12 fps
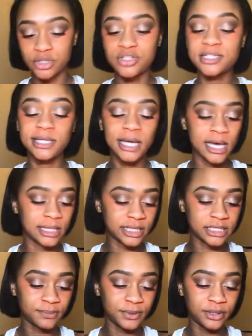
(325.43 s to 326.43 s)
Usually I
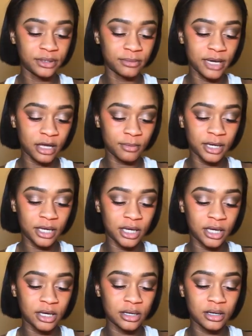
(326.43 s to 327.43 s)
like to put it on the back of my
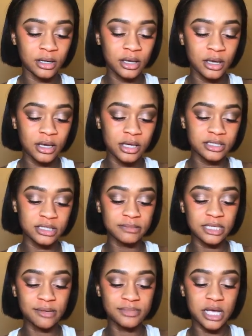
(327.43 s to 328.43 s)
hand.
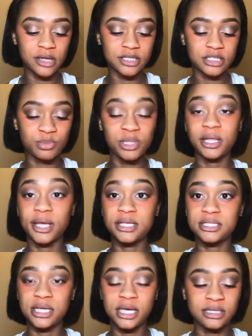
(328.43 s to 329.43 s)
Sometimes I'll just be
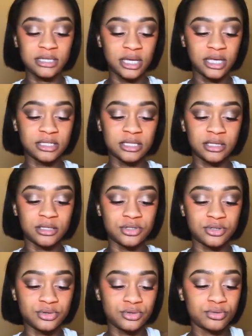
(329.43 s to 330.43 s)
lazy and dig into the
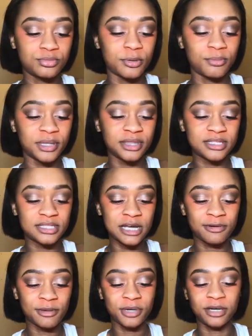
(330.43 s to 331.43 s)
tube, but this
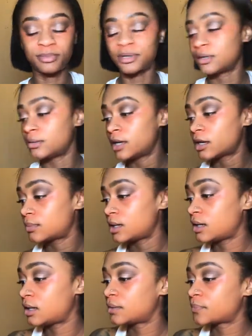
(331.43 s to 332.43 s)
time I'm gonna put it on the back of my
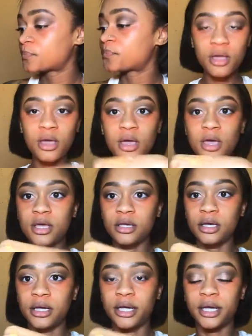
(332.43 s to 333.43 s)
hand.
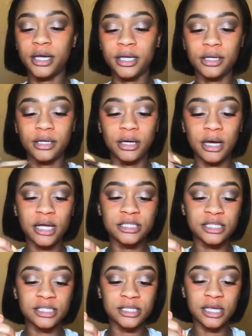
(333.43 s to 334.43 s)
And I
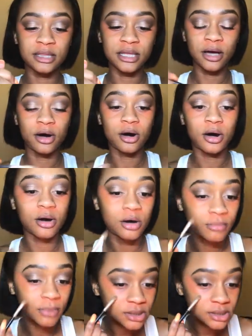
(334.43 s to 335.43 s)
just get that all
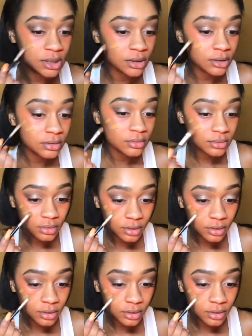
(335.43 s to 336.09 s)
on my skin.